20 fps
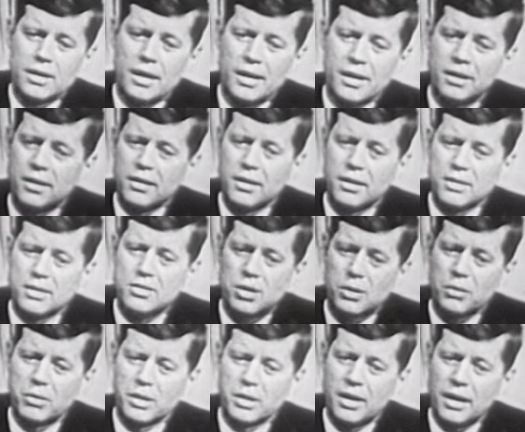And
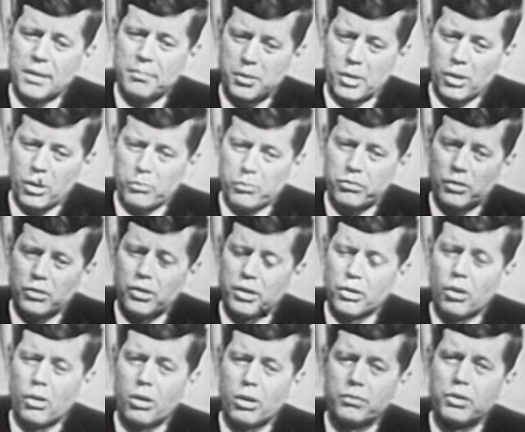so that I'm hopeful that
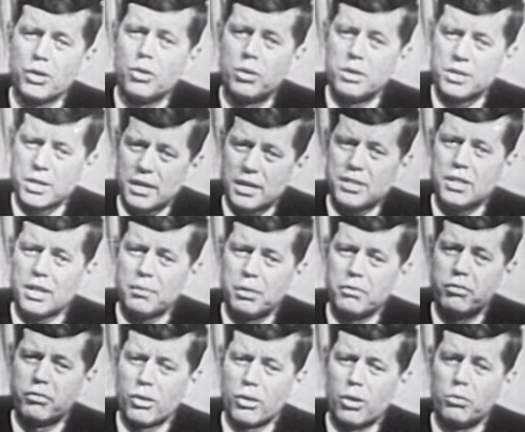all of you, as I said
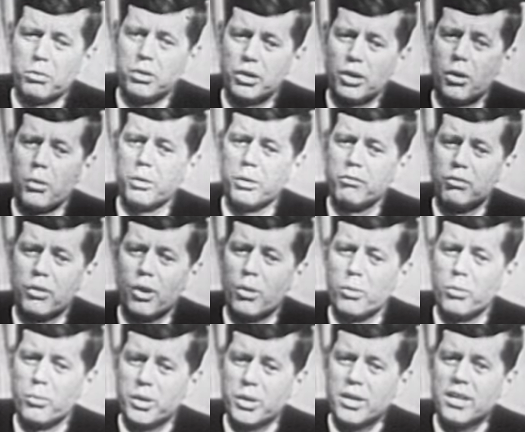before, will go and
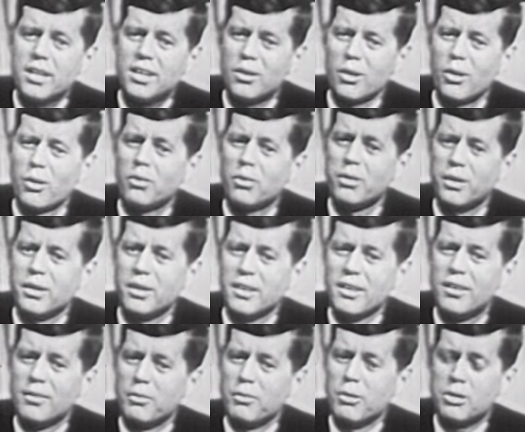vote. We need all the
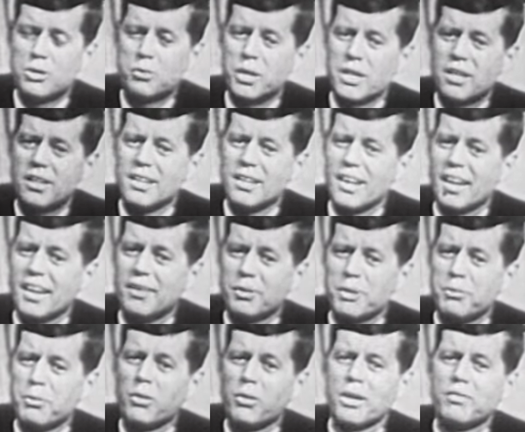votes we can get.
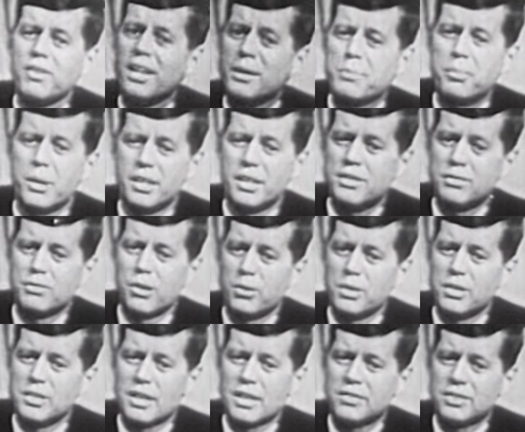We won't have anybody's
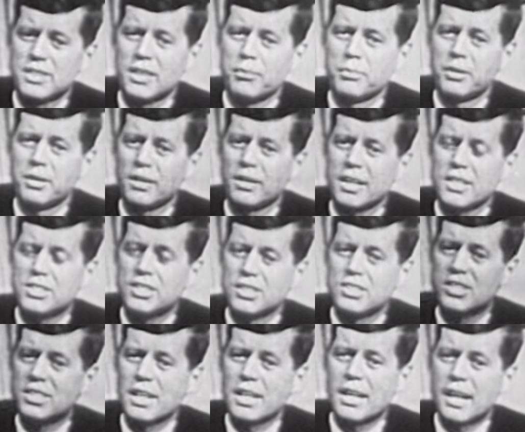vote, as I said, when election
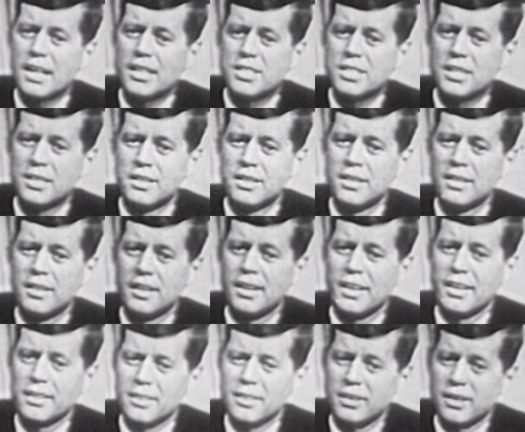starts.
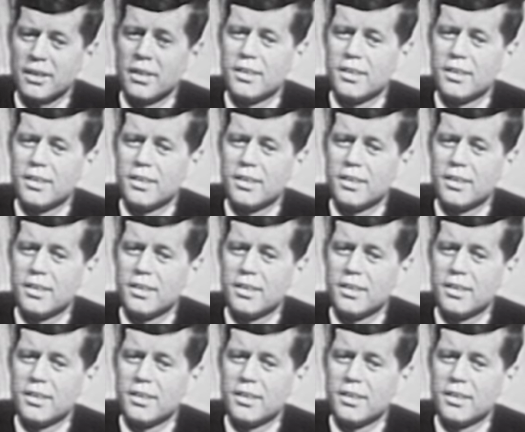And